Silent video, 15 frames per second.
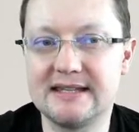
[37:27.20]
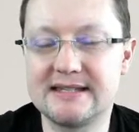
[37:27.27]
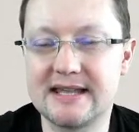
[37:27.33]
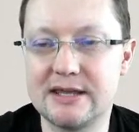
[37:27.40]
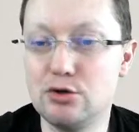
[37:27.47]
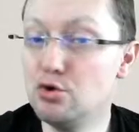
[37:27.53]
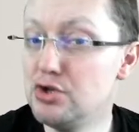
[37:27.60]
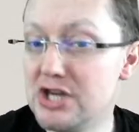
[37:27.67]
a
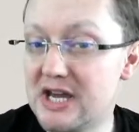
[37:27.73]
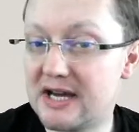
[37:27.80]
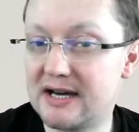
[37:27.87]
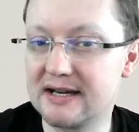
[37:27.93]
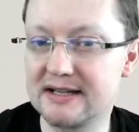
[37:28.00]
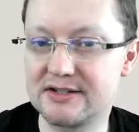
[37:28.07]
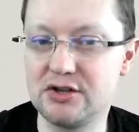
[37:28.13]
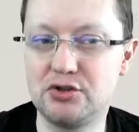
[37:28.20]
unique
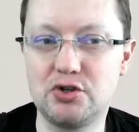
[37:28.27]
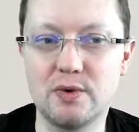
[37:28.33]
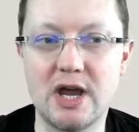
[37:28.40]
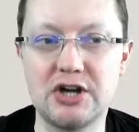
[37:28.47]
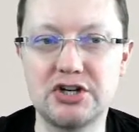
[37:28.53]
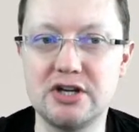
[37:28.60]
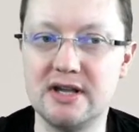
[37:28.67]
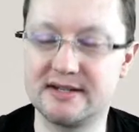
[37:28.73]

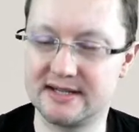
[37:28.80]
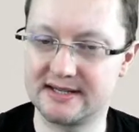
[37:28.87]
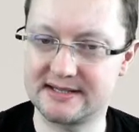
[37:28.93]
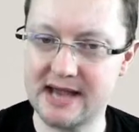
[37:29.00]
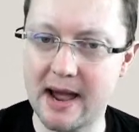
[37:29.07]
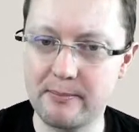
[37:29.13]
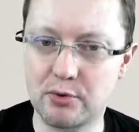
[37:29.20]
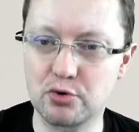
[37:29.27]
situation. It's a
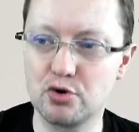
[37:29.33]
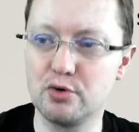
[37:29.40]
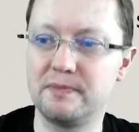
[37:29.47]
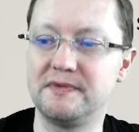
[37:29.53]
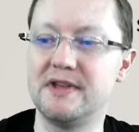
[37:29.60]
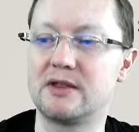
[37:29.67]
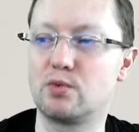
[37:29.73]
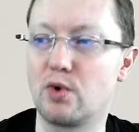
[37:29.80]

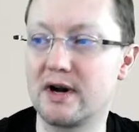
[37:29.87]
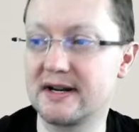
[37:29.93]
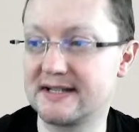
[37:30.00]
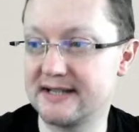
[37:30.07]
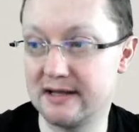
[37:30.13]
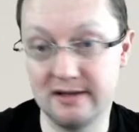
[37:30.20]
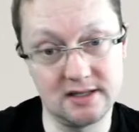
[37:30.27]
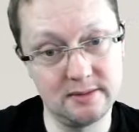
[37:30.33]
subgroup that works
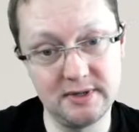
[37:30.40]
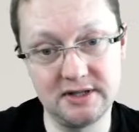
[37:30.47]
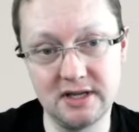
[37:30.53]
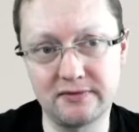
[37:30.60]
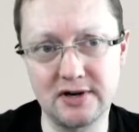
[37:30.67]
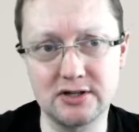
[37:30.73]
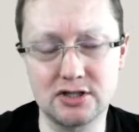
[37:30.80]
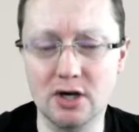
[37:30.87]
a little bit
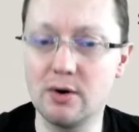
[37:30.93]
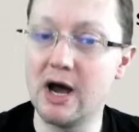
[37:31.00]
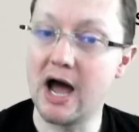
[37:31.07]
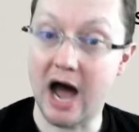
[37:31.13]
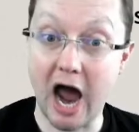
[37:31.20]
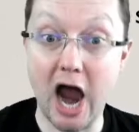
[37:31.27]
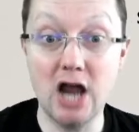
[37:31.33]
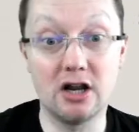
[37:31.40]
different. So
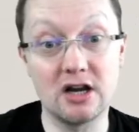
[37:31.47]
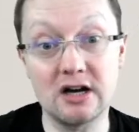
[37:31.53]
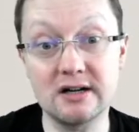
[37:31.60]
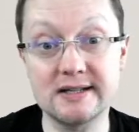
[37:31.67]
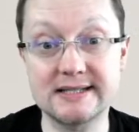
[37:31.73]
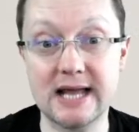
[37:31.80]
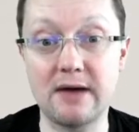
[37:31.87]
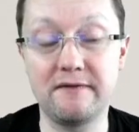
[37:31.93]
I
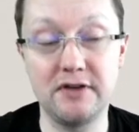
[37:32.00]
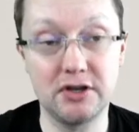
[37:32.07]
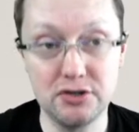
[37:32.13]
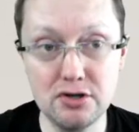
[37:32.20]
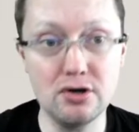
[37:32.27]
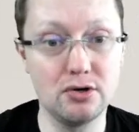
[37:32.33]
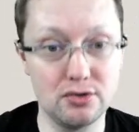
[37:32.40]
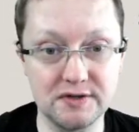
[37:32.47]
learned something
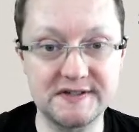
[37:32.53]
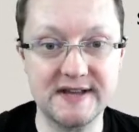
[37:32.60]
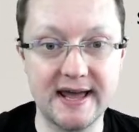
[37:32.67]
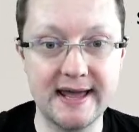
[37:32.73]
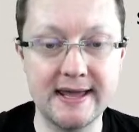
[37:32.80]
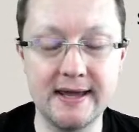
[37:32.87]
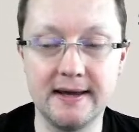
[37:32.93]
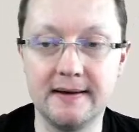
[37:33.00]
new. You
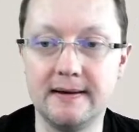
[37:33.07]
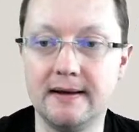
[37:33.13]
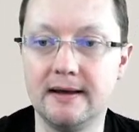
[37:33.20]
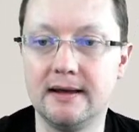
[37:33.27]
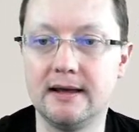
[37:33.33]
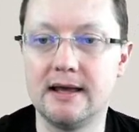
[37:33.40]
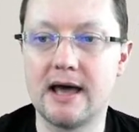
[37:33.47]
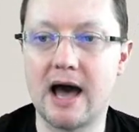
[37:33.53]
say,
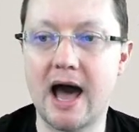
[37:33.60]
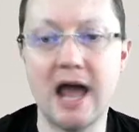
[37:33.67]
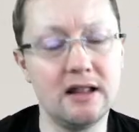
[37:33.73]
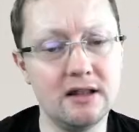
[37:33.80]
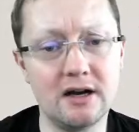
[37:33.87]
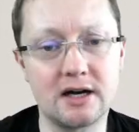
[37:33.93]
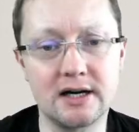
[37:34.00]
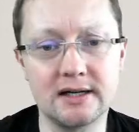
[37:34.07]
I
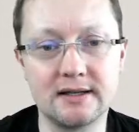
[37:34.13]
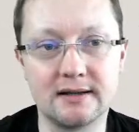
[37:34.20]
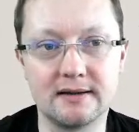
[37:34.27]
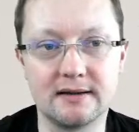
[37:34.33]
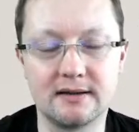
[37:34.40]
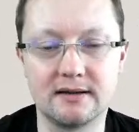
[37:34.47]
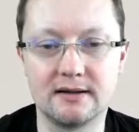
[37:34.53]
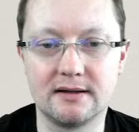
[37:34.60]

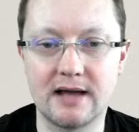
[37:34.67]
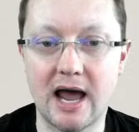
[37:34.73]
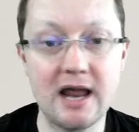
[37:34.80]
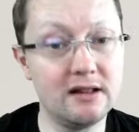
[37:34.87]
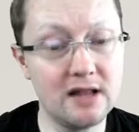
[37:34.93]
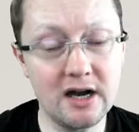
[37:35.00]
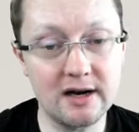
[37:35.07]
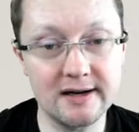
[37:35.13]

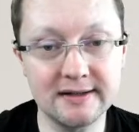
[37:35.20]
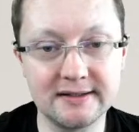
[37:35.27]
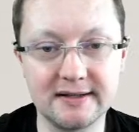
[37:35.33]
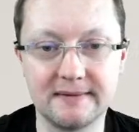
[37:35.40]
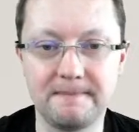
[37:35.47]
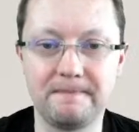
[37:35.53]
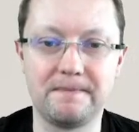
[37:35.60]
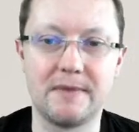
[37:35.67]
learned
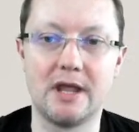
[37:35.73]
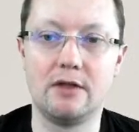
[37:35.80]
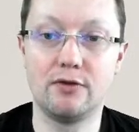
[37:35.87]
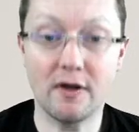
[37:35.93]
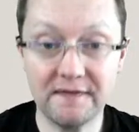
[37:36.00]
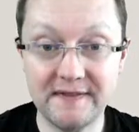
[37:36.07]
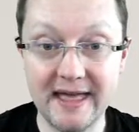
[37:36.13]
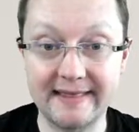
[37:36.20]

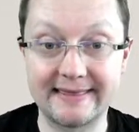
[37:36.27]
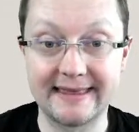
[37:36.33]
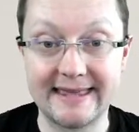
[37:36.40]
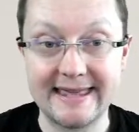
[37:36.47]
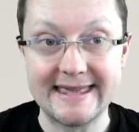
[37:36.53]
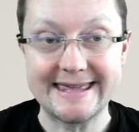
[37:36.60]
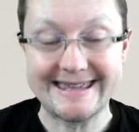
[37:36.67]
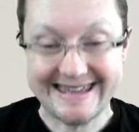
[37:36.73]
not that
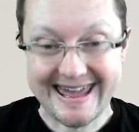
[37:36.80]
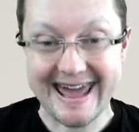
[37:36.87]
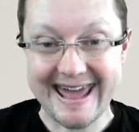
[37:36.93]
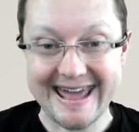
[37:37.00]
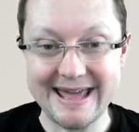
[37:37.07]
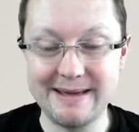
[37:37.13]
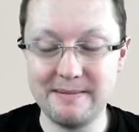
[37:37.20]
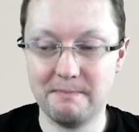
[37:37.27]

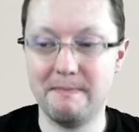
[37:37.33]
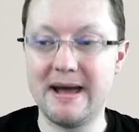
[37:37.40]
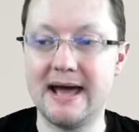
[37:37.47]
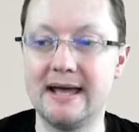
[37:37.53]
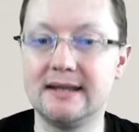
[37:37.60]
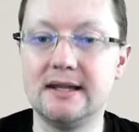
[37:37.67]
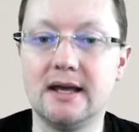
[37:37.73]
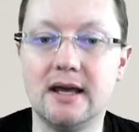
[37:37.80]
gay
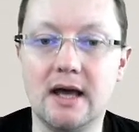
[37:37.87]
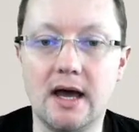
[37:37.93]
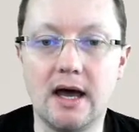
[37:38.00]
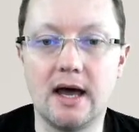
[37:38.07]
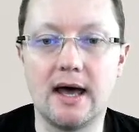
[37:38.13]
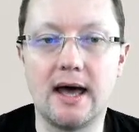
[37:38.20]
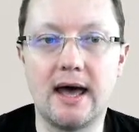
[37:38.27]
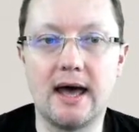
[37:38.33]
men
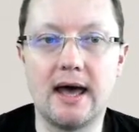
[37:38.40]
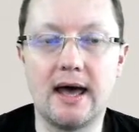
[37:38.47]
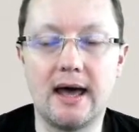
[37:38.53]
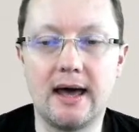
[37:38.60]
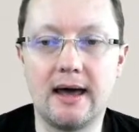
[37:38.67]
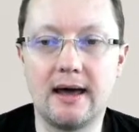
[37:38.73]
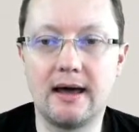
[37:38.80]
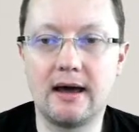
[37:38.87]

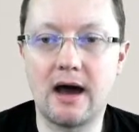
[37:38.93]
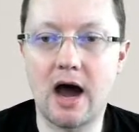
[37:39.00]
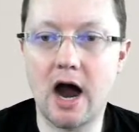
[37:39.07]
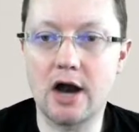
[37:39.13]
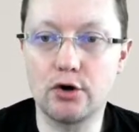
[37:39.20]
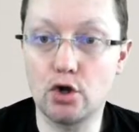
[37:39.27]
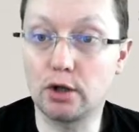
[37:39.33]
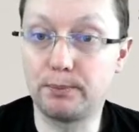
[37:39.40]

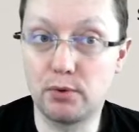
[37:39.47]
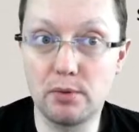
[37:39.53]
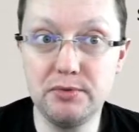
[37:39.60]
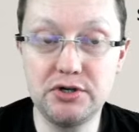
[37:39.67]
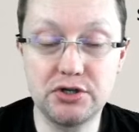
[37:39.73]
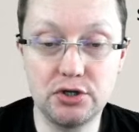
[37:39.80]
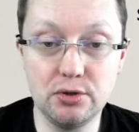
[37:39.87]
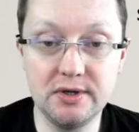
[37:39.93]
are not
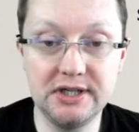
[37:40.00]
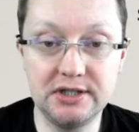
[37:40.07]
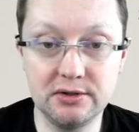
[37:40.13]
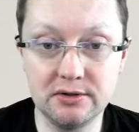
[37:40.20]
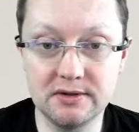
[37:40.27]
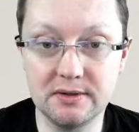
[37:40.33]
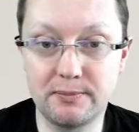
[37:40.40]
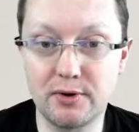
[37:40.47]

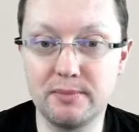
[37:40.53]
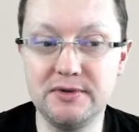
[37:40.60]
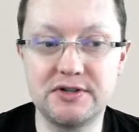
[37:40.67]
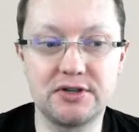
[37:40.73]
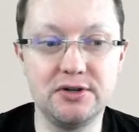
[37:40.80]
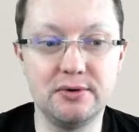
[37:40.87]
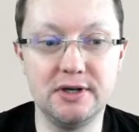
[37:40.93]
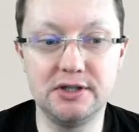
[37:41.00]

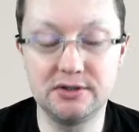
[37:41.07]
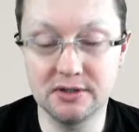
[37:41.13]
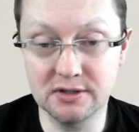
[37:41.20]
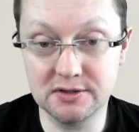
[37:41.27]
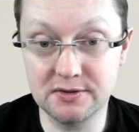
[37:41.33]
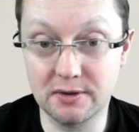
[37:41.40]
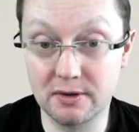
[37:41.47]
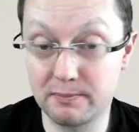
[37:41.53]
promiscuitous.